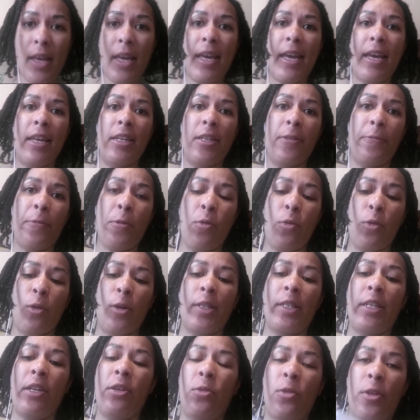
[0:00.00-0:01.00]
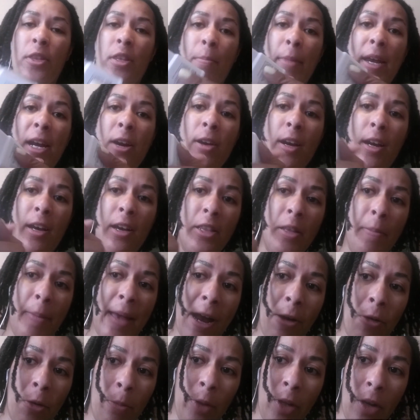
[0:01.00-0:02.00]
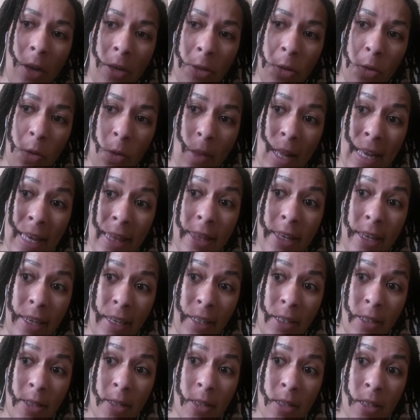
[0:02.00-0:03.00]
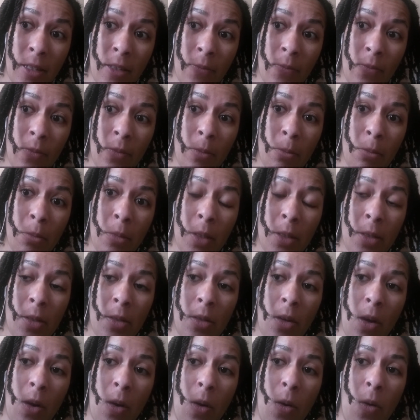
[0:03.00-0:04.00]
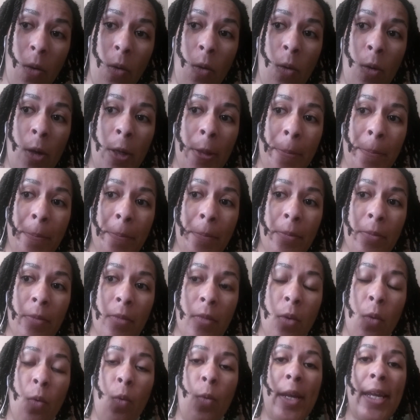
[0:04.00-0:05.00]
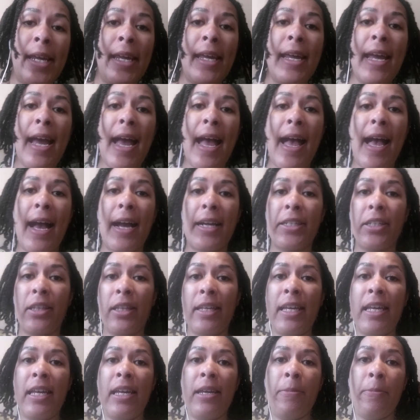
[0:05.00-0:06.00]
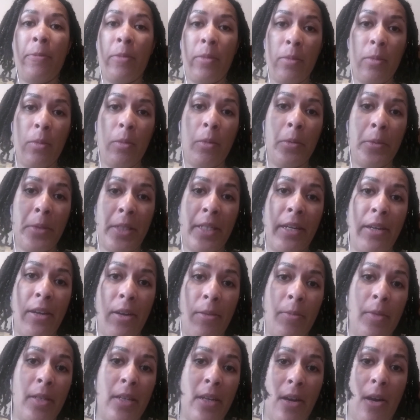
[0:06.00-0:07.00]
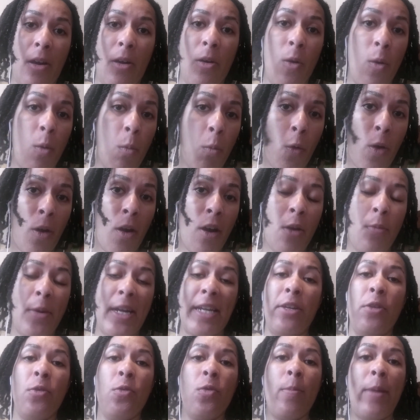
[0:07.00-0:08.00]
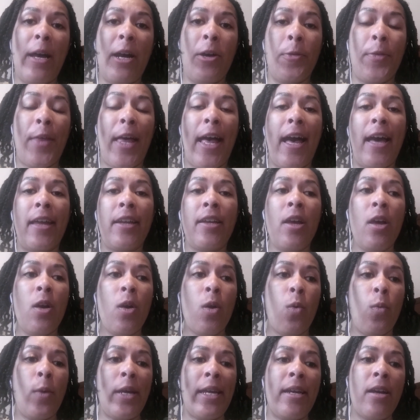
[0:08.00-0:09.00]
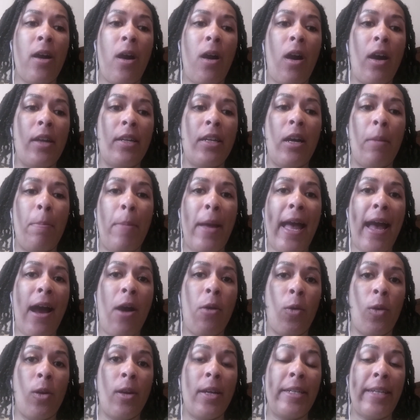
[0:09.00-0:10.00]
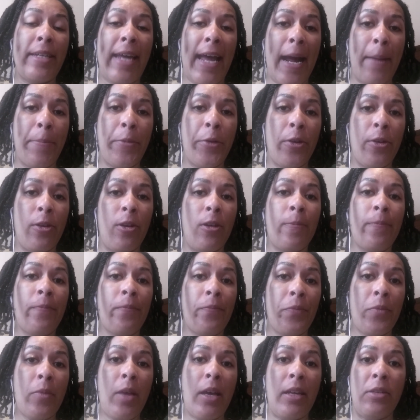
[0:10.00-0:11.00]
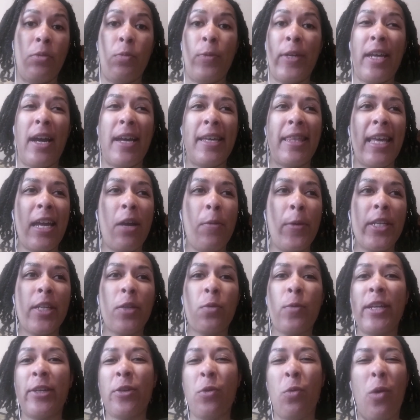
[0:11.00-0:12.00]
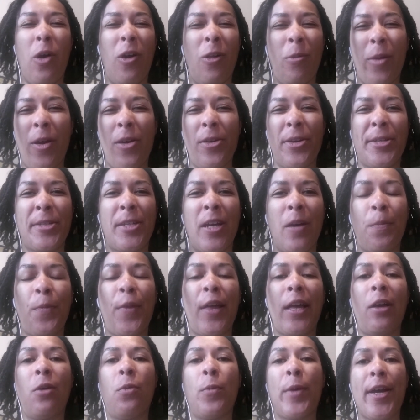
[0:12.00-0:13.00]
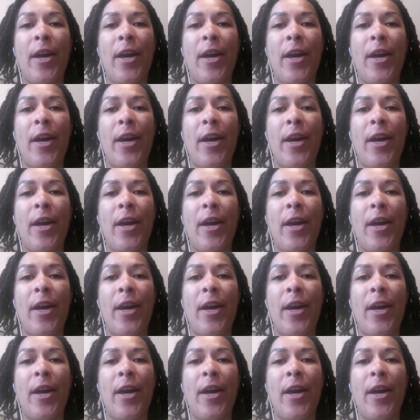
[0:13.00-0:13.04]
And of course, in North America, the power plugs look like this. So we actually did our homework. We knew about that. We got a power adapter, and I think we just went to Walmart or something.